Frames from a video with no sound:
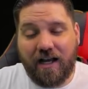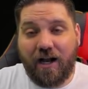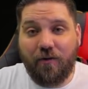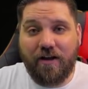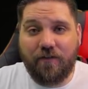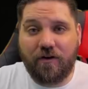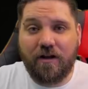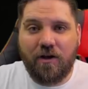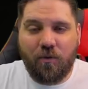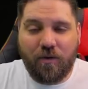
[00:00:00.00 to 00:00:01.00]
However,
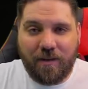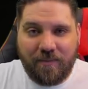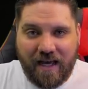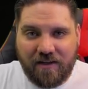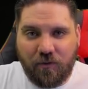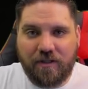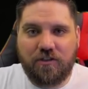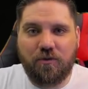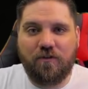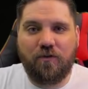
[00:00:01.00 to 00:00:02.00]
what I'm not going
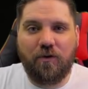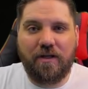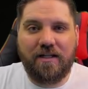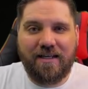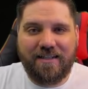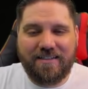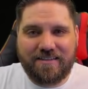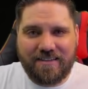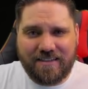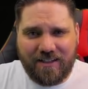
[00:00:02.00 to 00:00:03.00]
to avoid
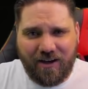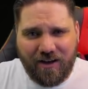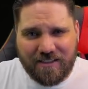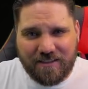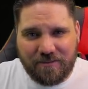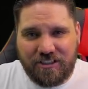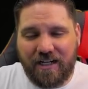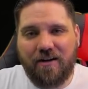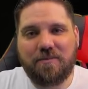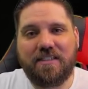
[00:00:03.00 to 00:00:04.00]
is this awesome
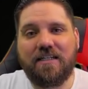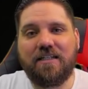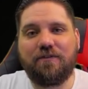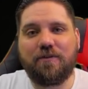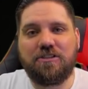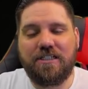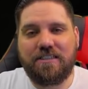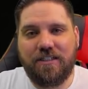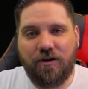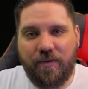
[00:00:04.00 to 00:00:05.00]
chair I'm sitting in from
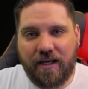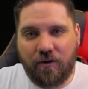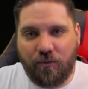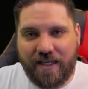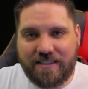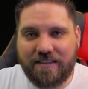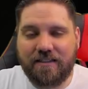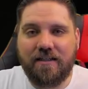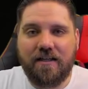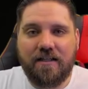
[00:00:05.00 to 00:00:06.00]
GTOmega Racing.